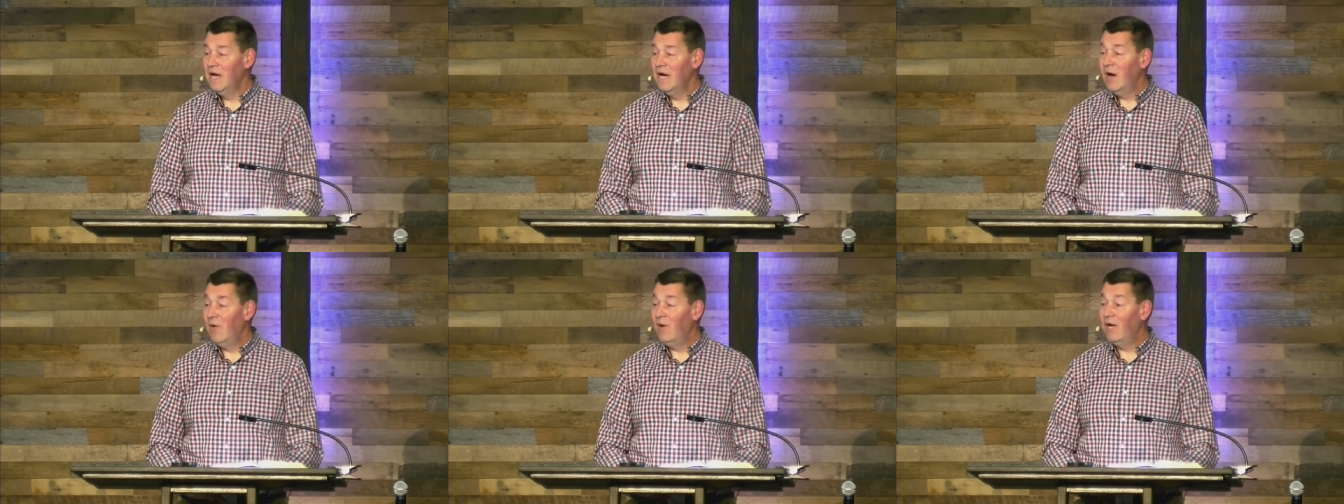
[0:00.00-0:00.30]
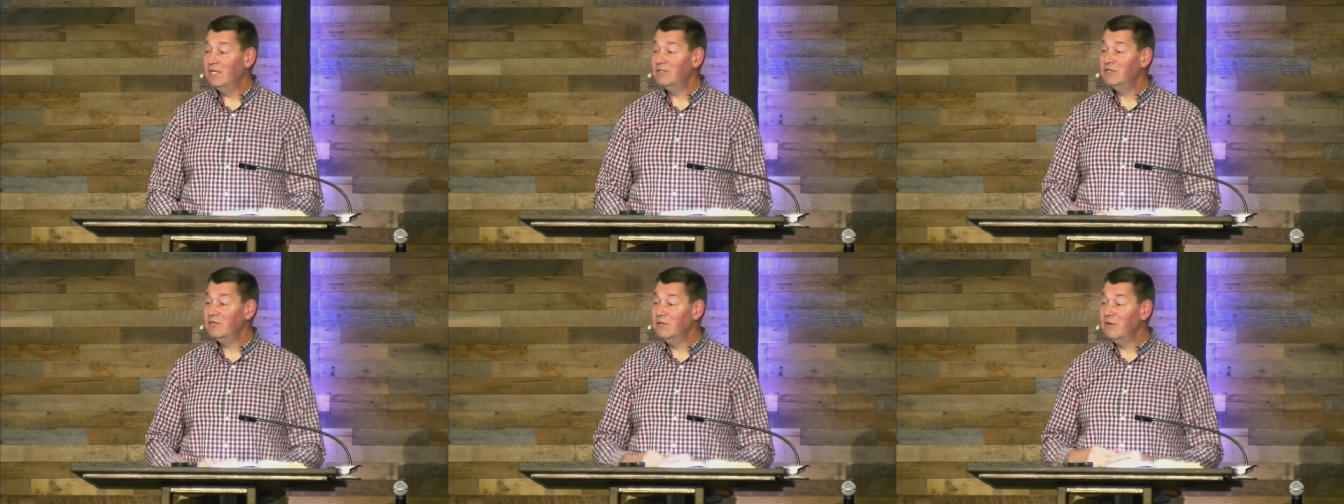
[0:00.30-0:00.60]
I
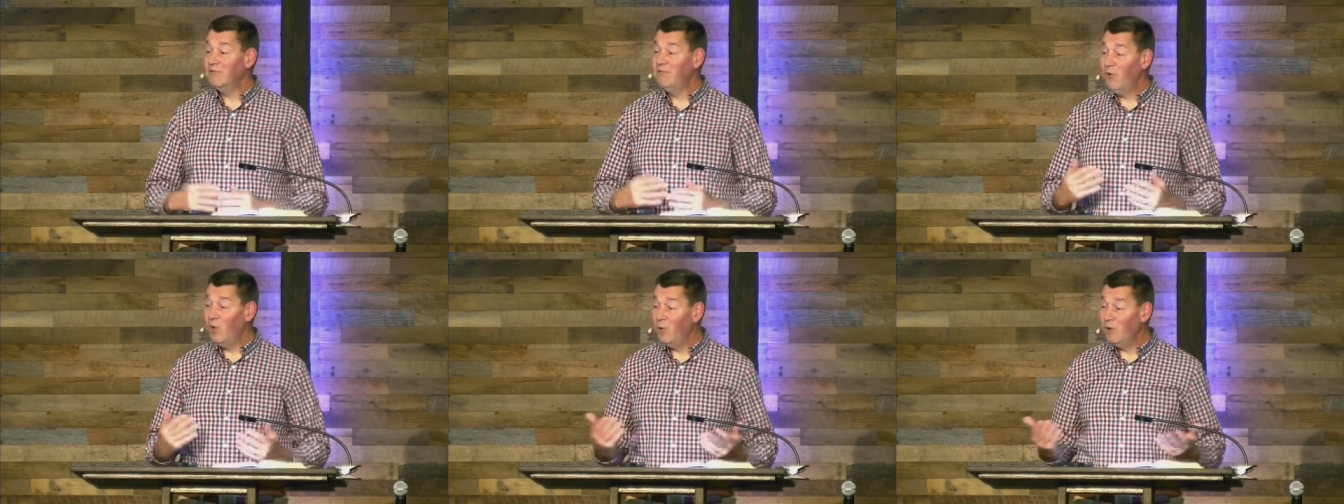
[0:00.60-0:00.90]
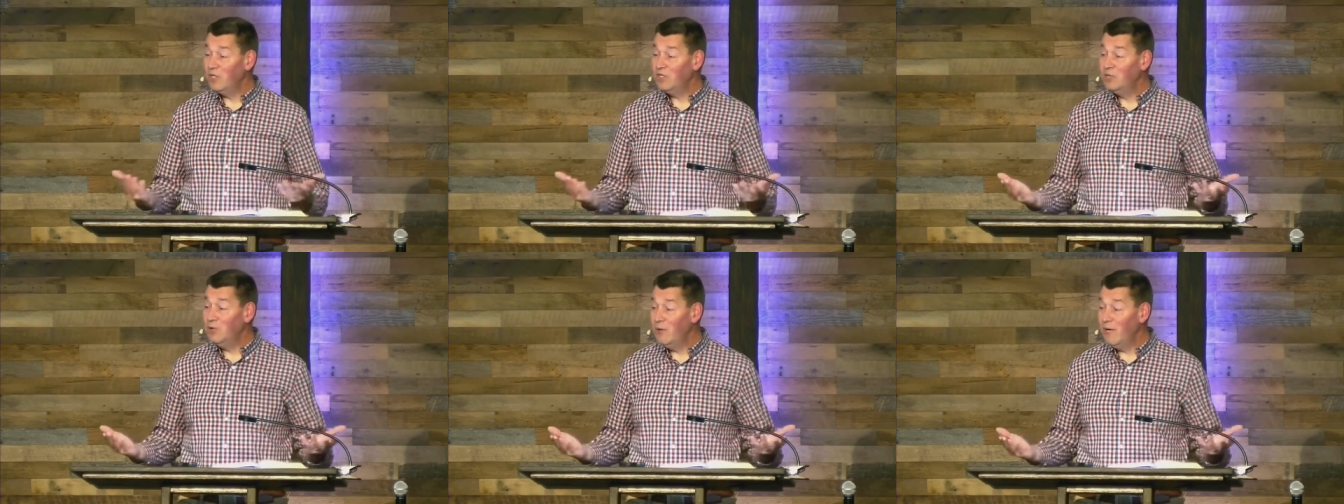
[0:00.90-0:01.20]
want us to look
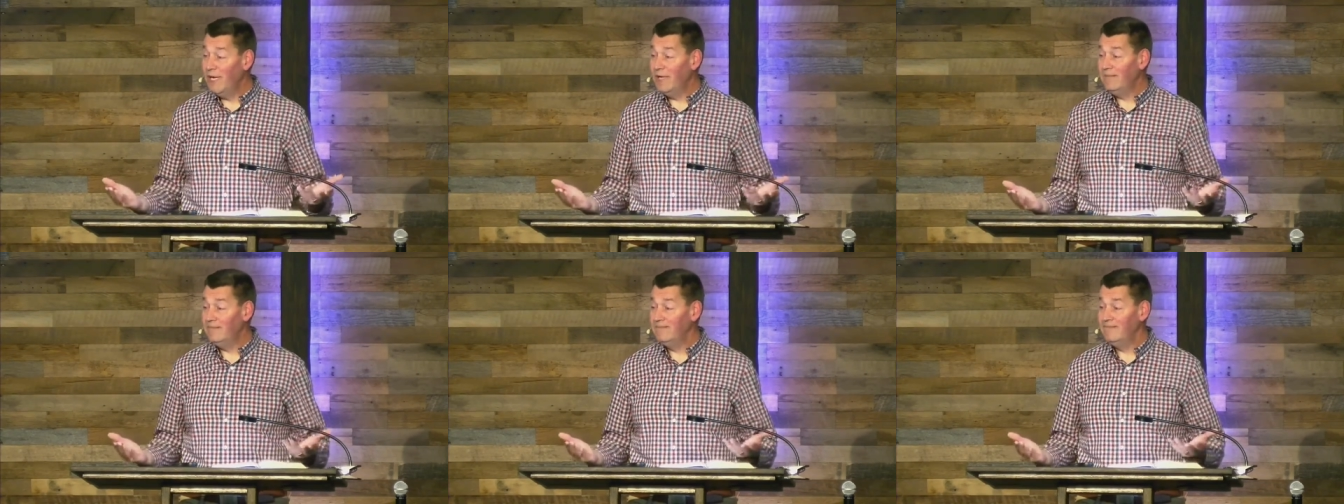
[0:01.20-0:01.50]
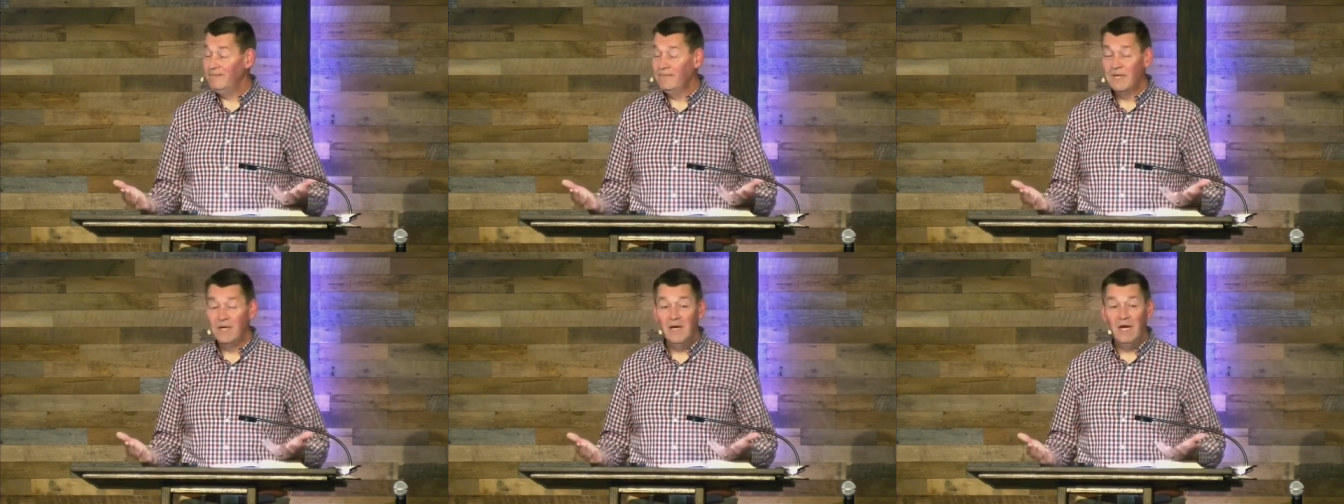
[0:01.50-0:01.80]
forward to it.
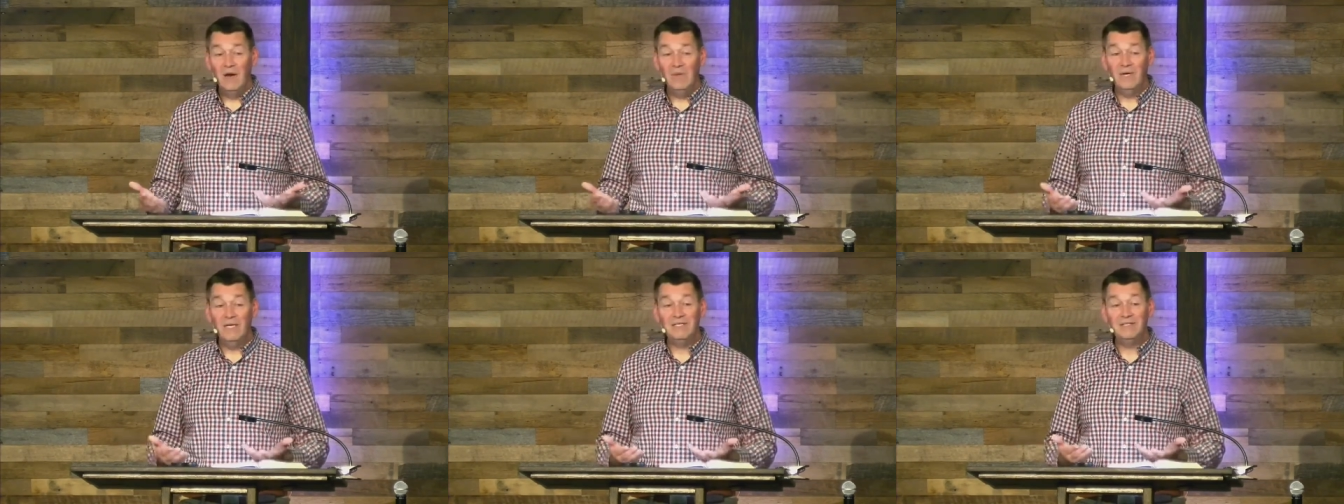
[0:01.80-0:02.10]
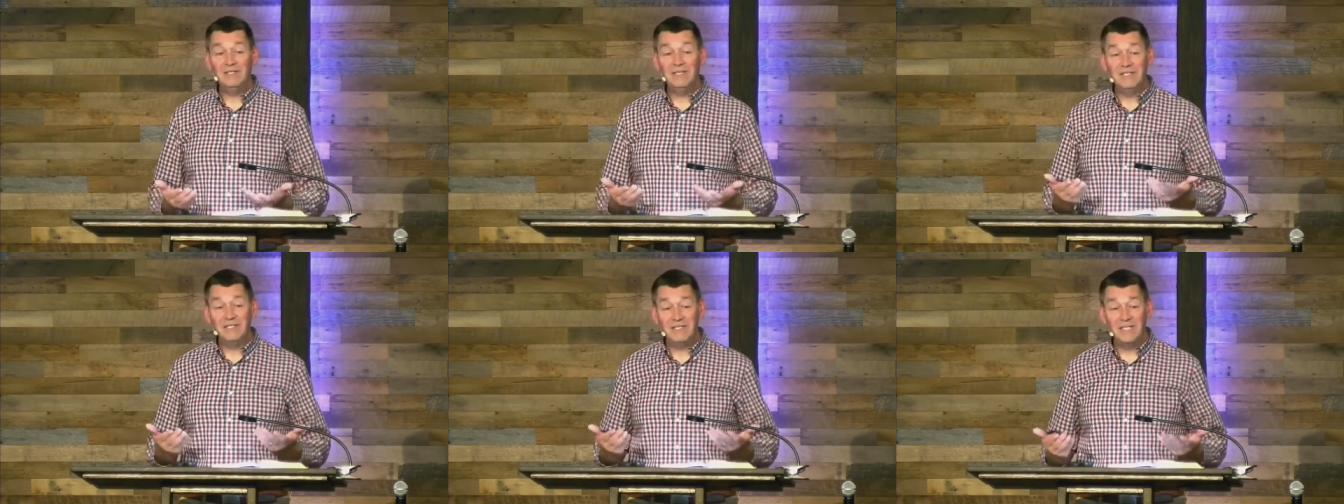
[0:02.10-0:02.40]
I want us
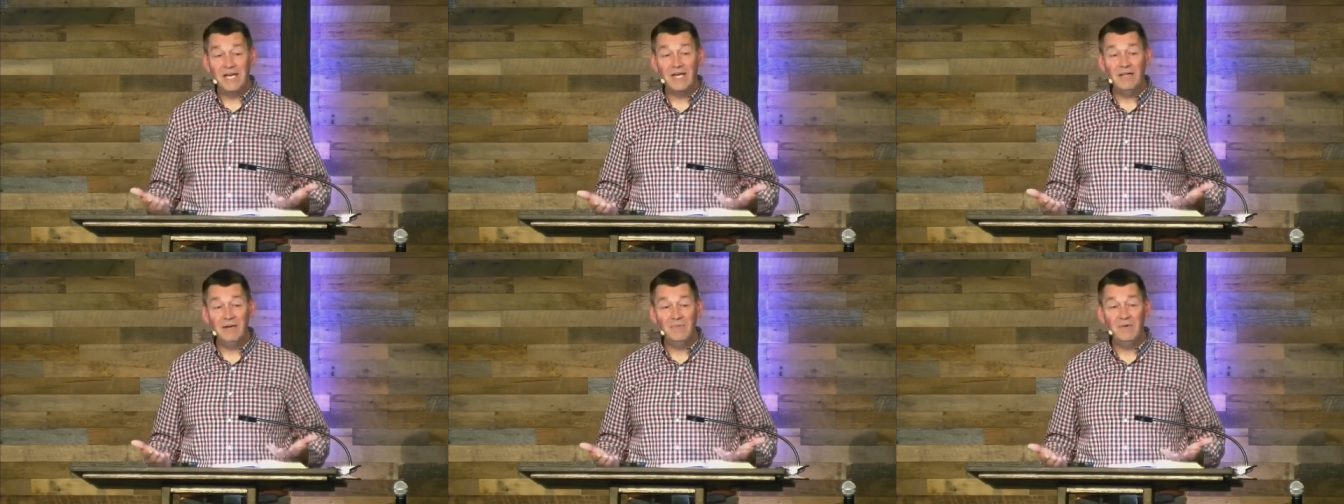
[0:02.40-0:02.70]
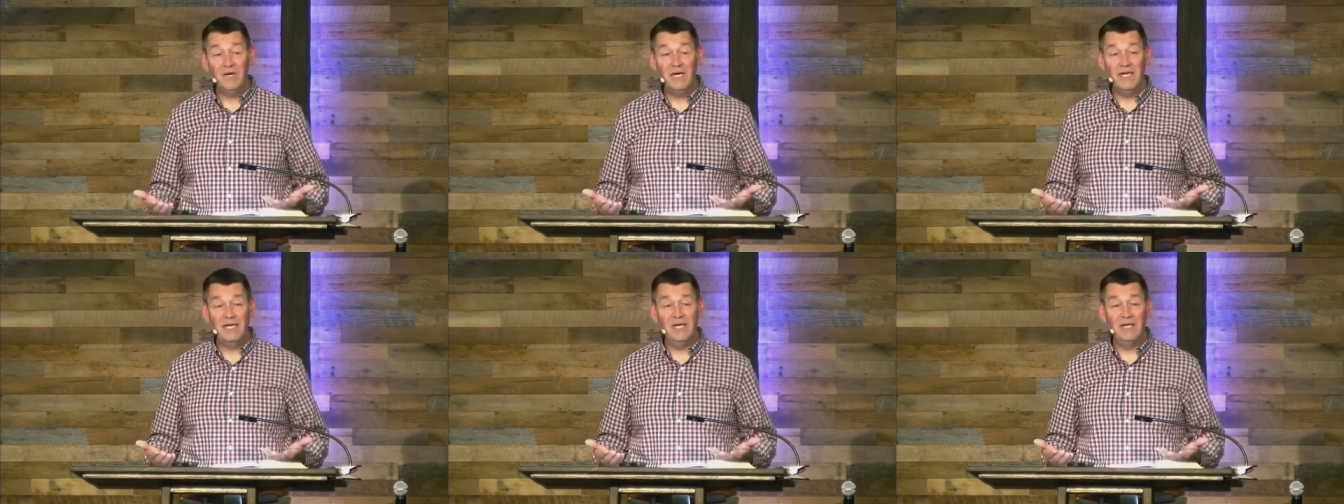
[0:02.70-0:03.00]
to
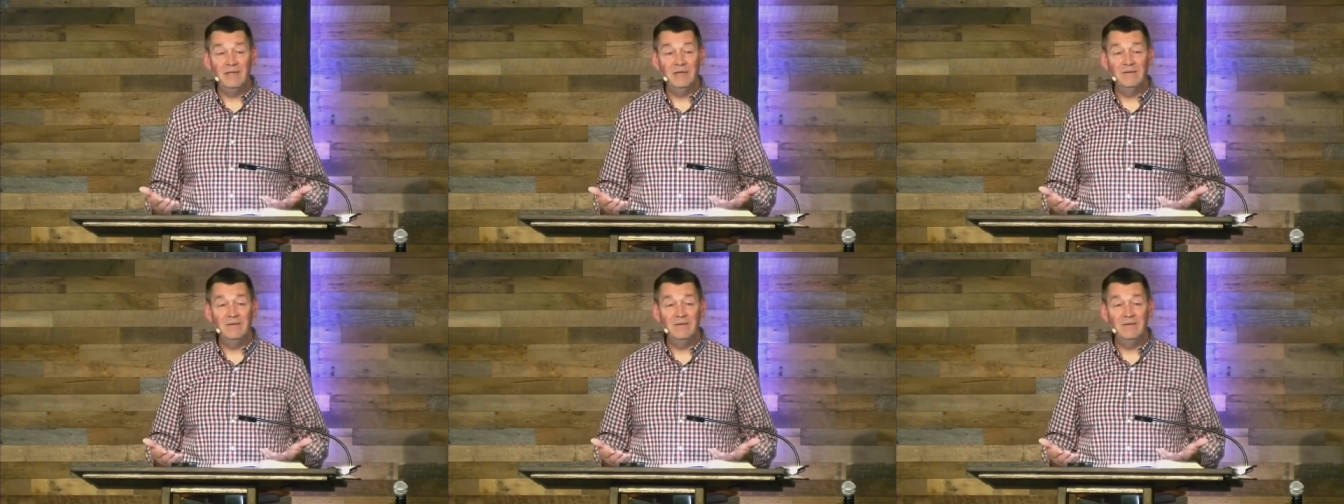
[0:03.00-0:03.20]
celebrate it.